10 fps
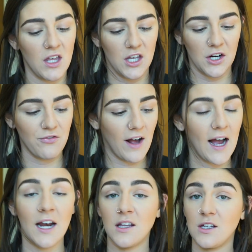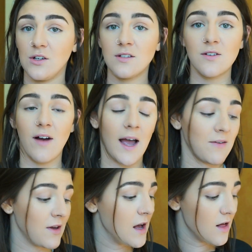you're fine, you'll
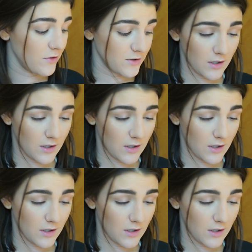survive. There's